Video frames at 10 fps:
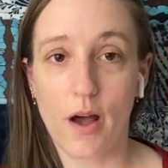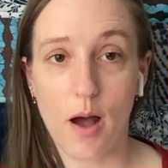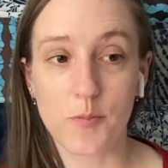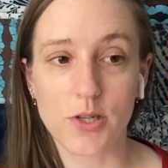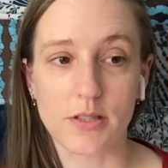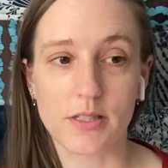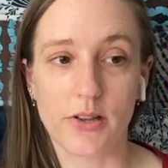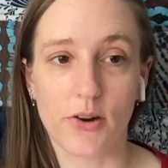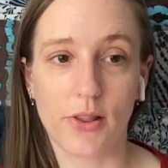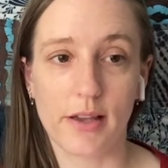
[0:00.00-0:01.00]
options
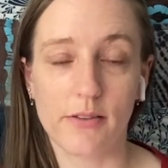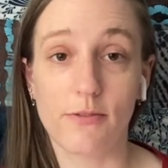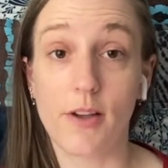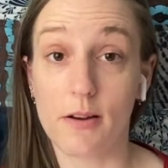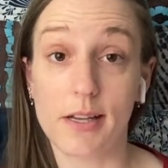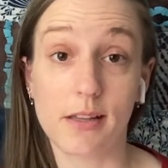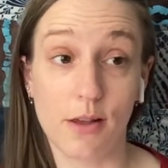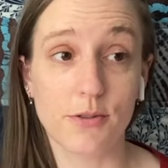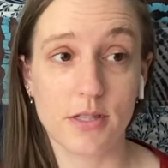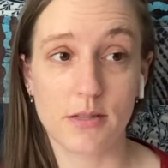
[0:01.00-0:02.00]
that are like very
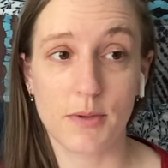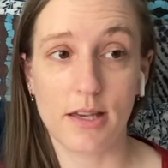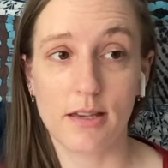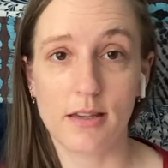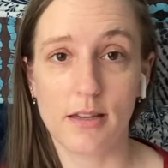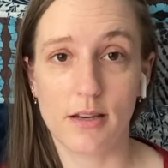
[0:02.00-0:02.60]
close to me.